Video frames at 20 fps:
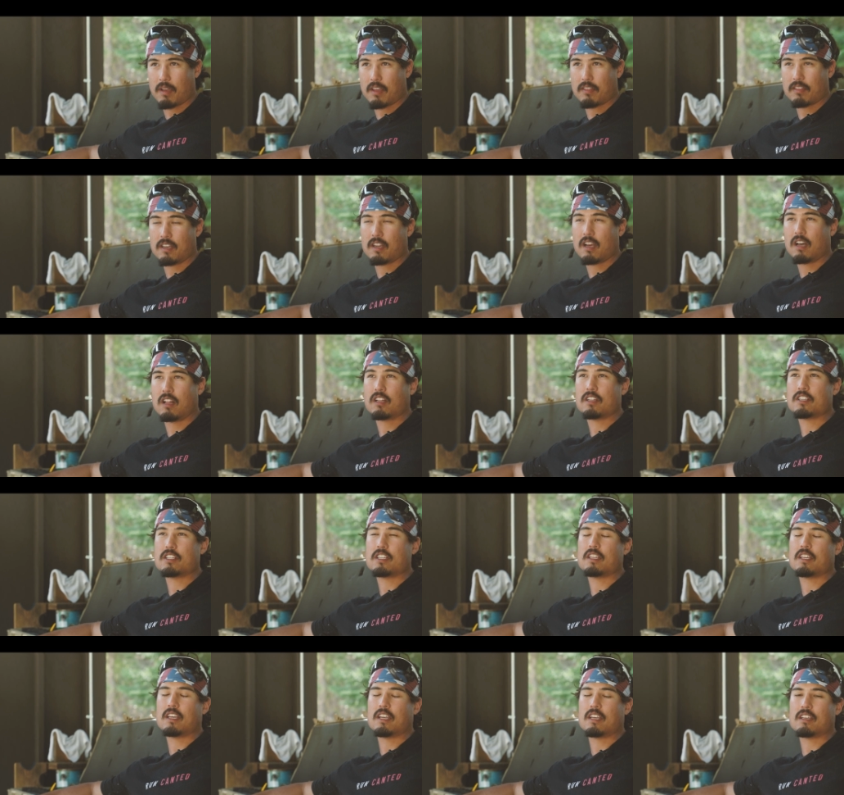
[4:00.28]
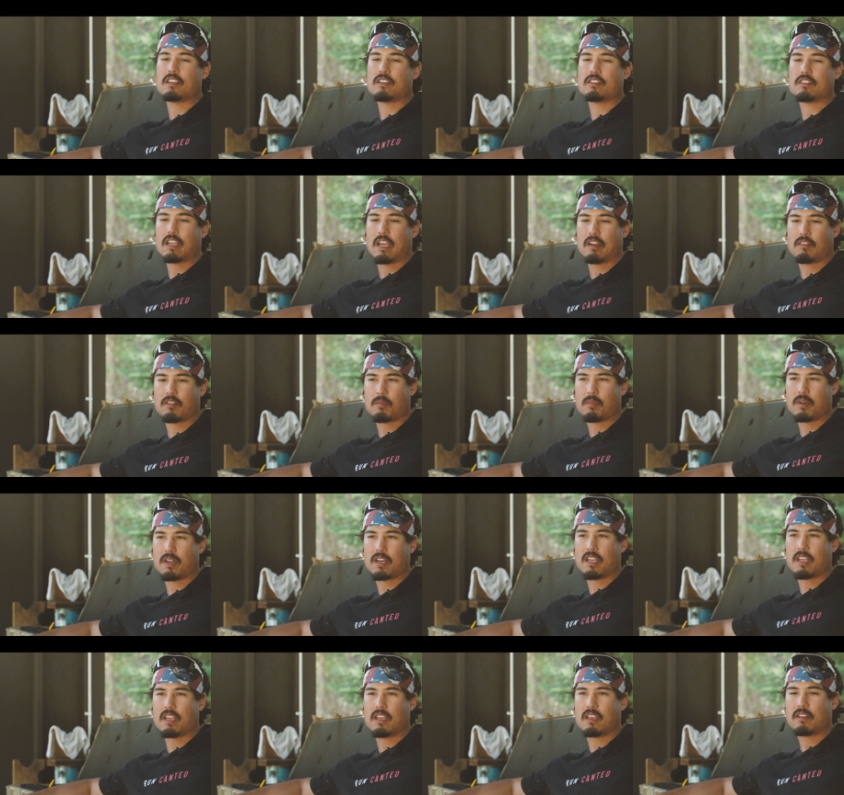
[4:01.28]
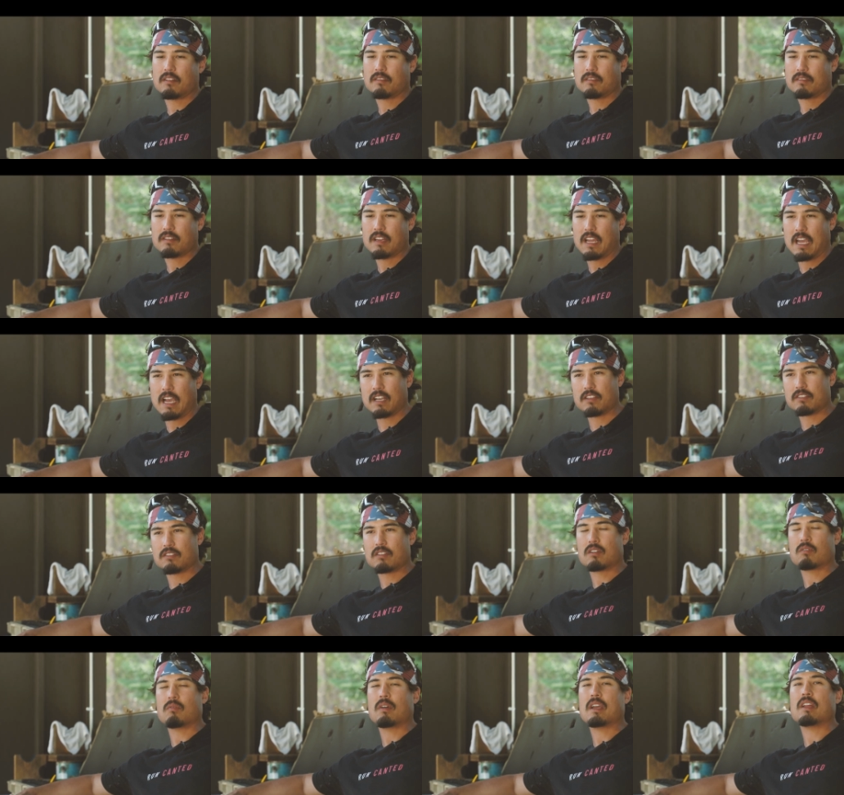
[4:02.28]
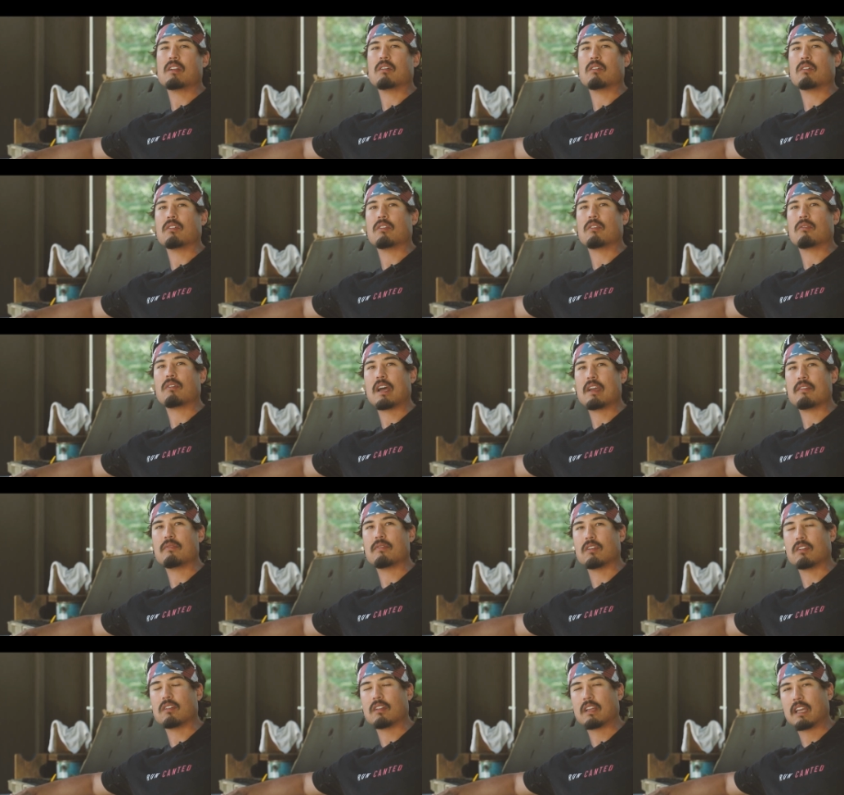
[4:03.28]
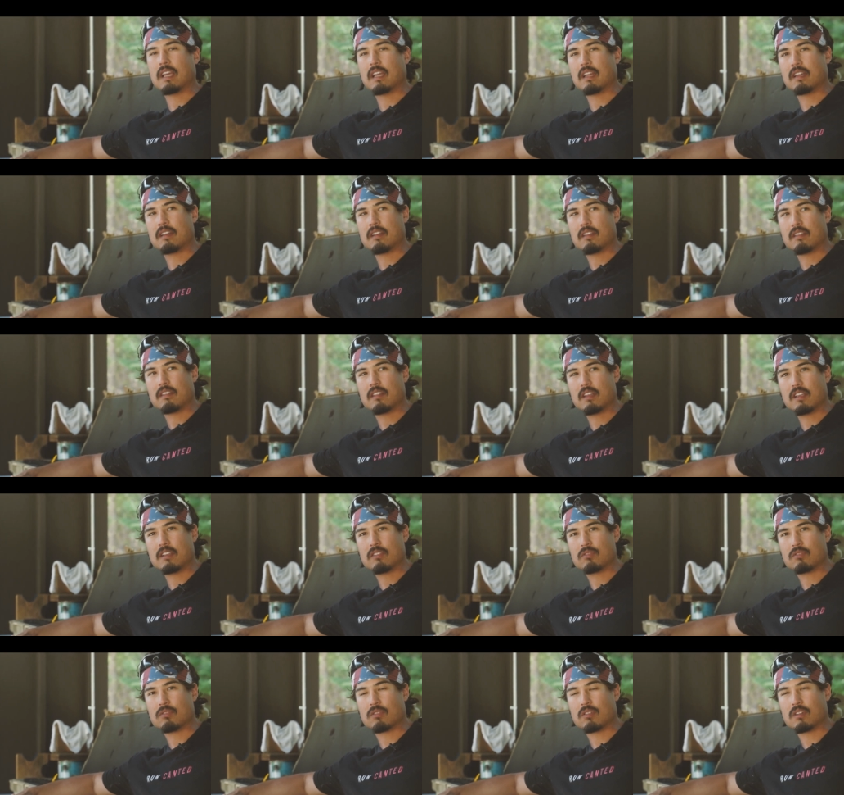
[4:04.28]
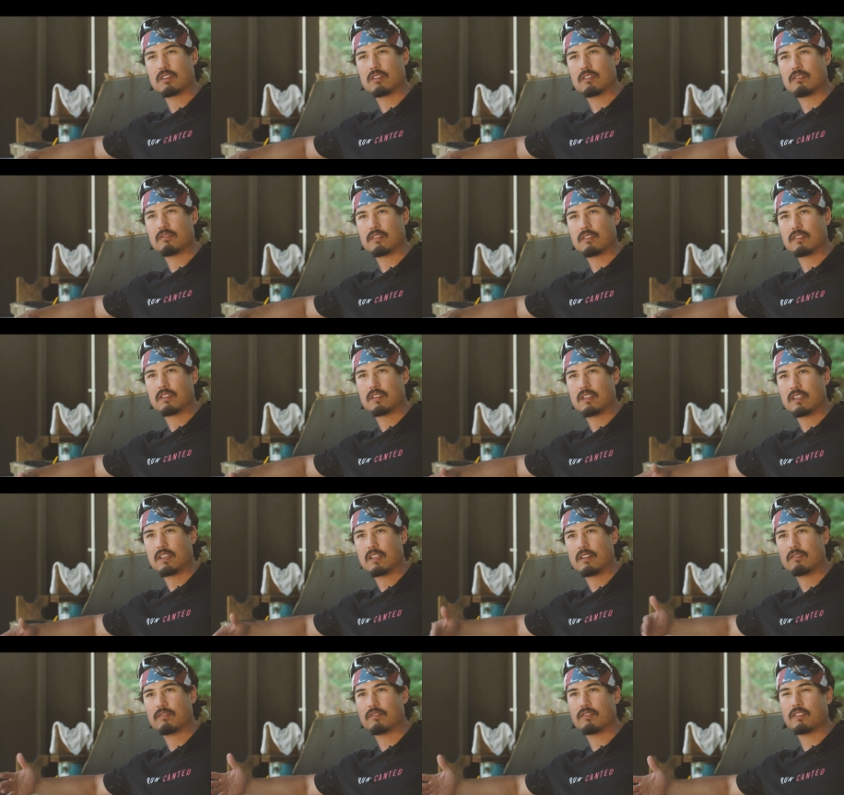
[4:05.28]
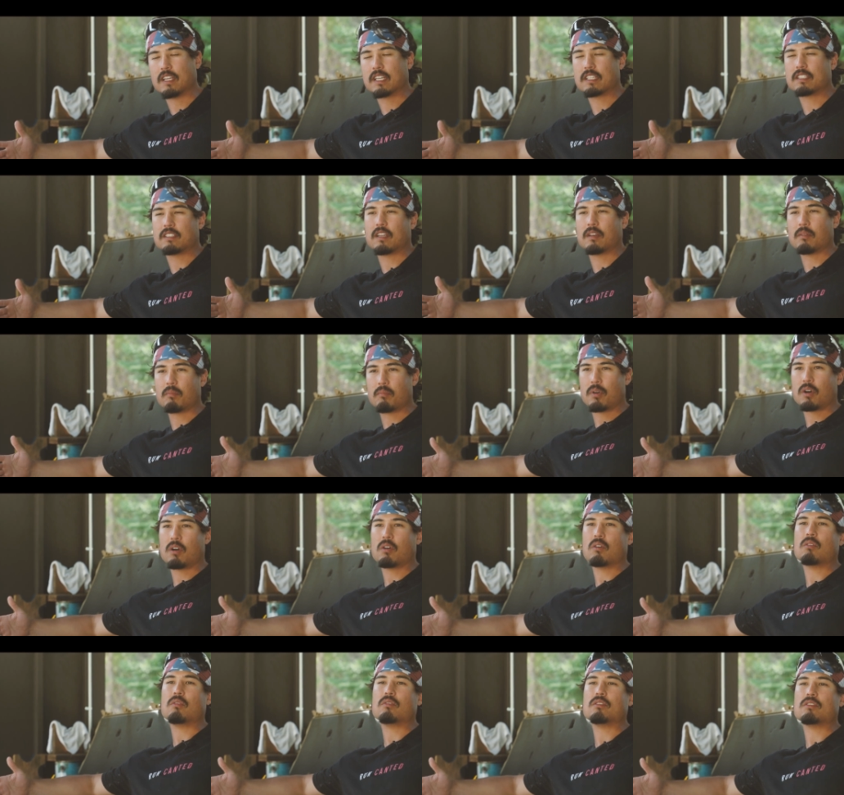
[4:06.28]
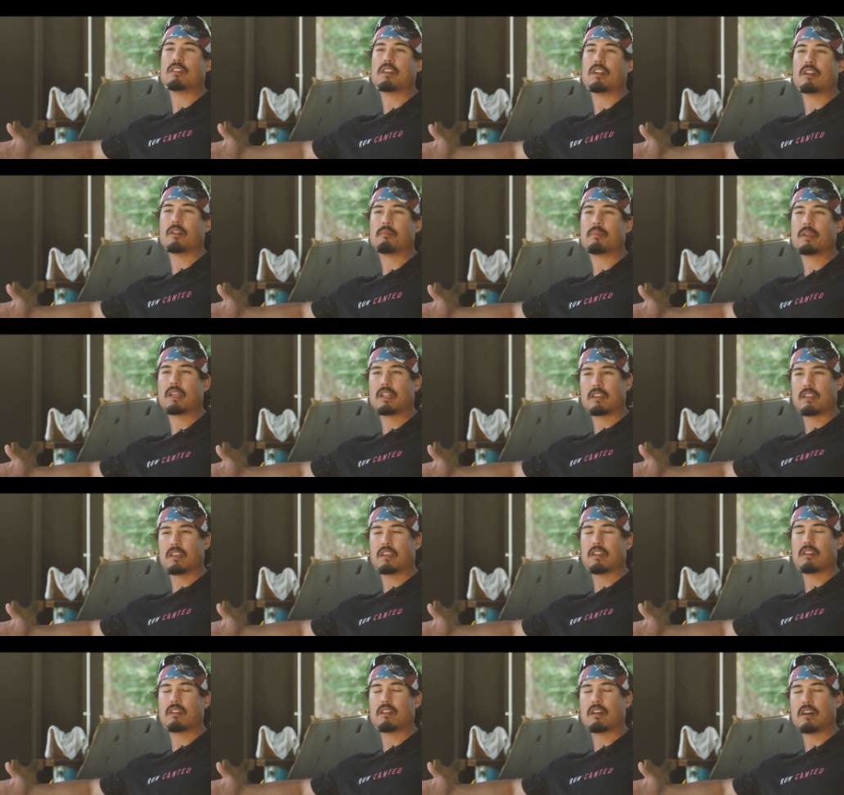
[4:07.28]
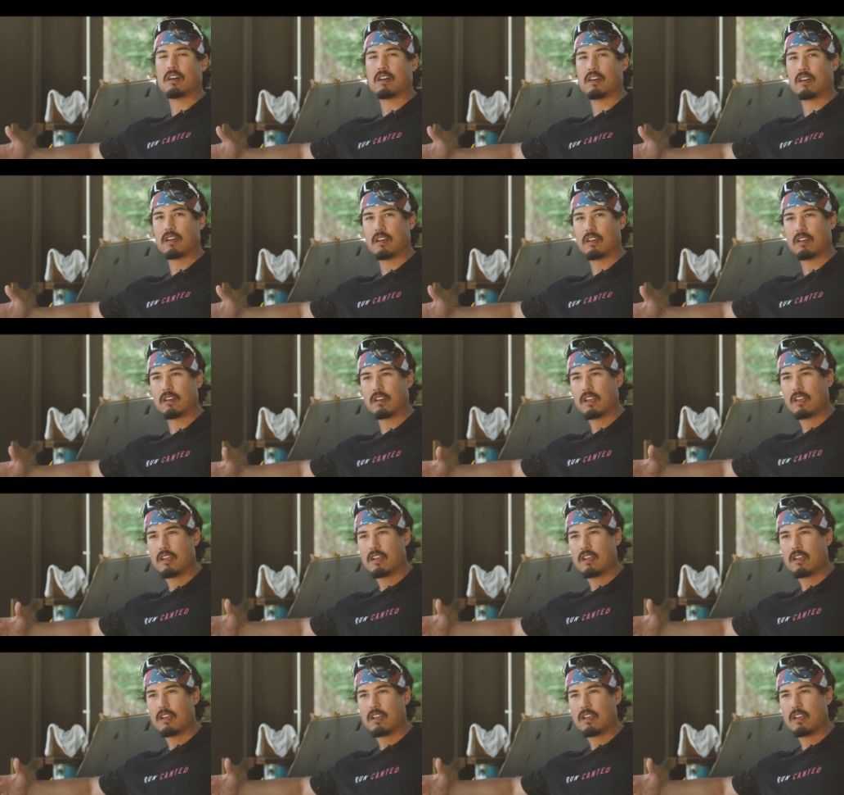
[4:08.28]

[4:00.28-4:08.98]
methodology is everybody has their way to hold the rifle, and they sort of inflict and impose their opinion on